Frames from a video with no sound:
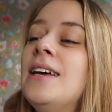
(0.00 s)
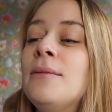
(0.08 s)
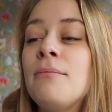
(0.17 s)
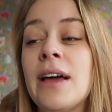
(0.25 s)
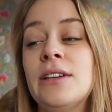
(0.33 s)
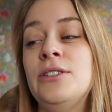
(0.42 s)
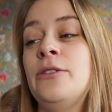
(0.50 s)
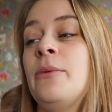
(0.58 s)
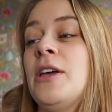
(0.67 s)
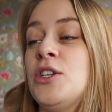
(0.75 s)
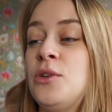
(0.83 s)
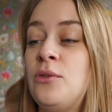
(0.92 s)
back to
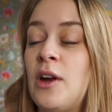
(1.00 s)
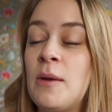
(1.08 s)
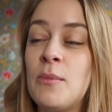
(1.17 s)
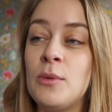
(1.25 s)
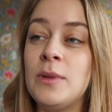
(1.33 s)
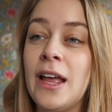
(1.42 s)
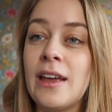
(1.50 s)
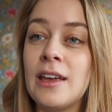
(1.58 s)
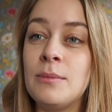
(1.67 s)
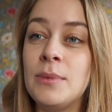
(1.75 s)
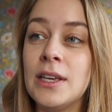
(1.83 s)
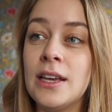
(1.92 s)
my Shiv Rainbow
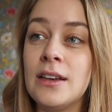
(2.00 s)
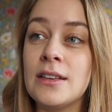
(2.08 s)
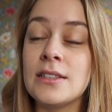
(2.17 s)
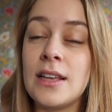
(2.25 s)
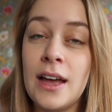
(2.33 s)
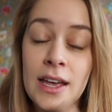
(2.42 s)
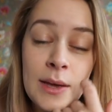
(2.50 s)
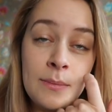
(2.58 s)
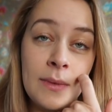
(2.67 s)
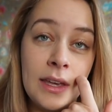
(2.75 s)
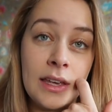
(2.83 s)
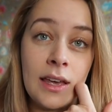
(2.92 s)
blanket, because I am
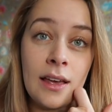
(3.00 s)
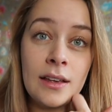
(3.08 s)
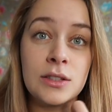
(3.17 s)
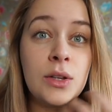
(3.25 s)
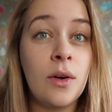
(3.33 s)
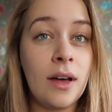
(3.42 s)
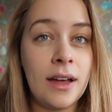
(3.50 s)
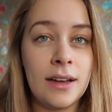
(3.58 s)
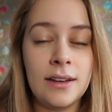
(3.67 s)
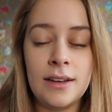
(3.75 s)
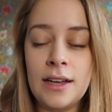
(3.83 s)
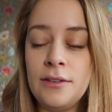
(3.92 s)
making, so
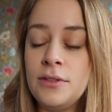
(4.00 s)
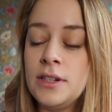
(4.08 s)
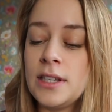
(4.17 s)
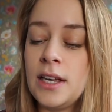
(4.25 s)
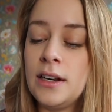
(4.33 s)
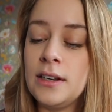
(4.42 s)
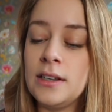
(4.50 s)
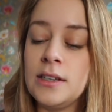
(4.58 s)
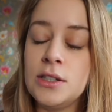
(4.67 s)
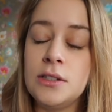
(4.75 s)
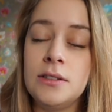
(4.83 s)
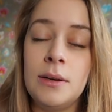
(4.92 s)
I've designed a
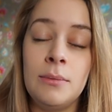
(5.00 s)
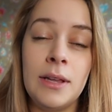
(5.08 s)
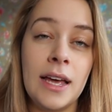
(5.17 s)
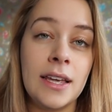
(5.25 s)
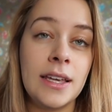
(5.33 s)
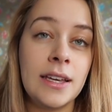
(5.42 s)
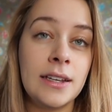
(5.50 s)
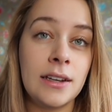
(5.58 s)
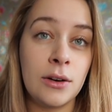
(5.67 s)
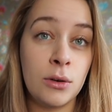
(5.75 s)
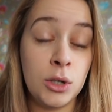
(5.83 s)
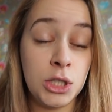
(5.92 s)
blanket, a
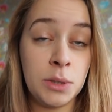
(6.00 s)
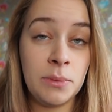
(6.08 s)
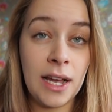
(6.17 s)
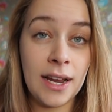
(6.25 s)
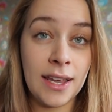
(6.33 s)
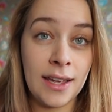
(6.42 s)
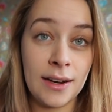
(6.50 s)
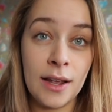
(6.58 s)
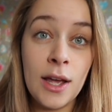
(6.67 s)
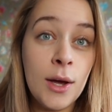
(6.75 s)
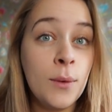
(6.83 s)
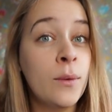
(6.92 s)
crochet blanket
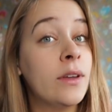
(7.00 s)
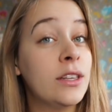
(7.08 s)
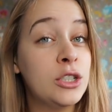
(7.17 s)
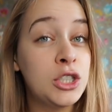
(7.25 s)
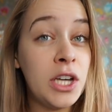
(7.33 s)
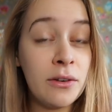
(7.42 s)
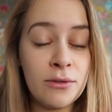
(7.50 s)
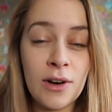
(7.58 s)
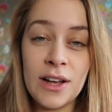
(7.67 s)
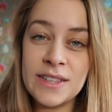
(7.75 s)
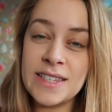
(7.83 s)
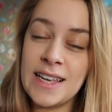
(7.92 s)
with
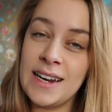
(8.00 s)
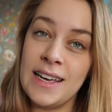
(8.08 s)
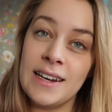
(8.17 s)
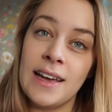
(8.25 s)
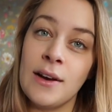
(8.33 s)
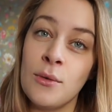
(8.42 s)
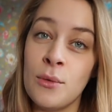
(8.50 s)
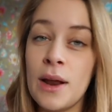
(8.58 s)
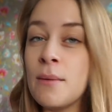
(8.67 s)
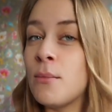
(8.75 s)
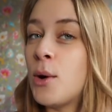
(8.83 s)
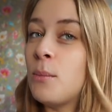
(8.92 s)
chevrons in it and a
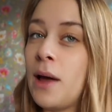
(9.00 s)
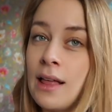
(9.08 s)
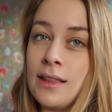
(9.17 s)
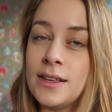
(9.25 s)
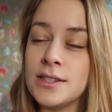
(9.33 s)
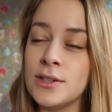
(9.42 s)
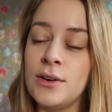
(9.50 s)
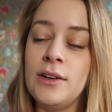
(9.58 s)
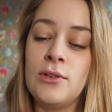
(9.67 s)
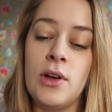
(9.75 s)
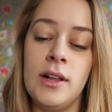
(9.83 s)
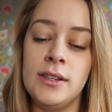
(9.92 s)
rainbow palette, so
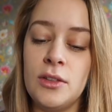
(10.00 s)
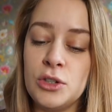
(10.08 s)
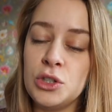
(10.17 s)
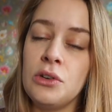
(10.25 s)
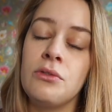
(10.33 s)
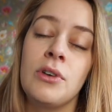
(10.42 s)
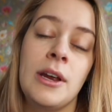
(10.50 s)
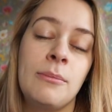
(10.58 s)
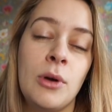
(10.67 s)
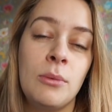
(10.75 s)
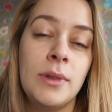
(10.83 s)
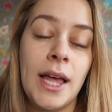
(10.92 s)
I've called it the Shiv
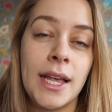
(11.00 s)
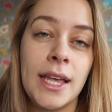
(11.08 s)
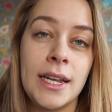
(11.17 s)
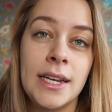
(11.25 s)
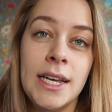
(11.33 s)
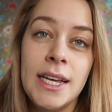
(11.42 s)
Rainbow blanket.